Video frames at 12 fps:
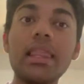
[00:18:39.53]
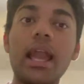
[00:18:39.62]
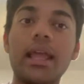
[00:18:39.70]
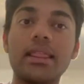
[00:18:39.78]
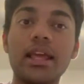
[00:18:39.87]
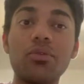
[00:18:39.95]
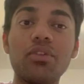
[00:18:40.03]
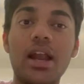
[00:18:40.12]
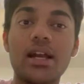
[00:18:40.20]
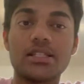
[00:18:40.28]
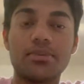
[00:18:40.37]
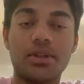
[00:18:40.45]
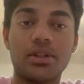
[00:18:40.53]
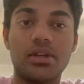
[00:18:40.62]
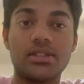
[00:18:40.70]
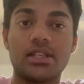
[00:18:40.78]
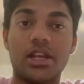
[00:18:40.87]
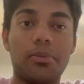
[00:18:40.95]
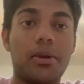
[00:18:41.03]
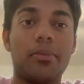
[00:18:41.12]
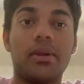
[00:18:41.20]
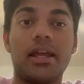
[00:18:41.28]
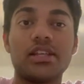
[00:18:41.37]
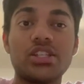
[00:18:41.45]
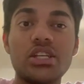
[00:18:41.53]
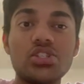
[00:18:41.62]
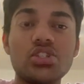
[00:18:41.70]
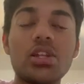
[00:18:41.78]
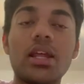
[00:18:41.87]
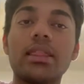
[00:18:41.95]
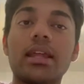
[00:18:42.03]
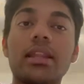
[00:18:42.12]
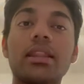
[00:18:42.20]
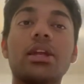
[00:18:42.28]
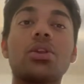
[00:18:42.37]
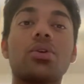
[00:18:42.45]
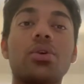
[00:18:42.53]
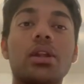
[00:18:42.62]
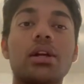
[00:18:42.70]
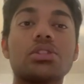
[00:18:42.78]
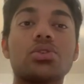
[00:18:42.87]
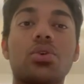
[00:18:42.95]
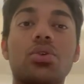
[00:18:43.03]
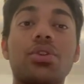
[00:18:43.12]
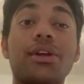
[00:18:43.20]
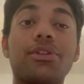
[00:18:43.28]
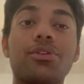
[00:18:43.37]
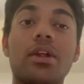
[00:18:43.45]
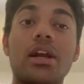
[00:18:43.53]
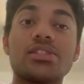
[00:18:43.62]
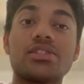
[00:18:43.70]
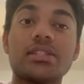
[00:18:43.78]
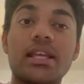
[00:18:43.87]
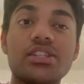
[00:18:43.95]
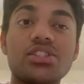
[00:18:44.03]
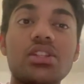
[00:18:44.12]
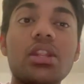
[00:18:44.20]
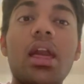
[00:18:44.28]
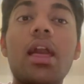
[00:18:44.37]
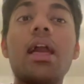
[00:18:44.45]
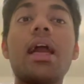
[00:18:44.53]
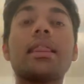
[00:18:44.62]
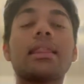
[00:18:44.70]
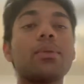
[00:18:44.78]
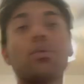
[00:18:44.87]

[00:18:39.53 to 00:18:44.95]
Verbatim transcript: and then we asked about the study permit extension and then they told us to go to the international section then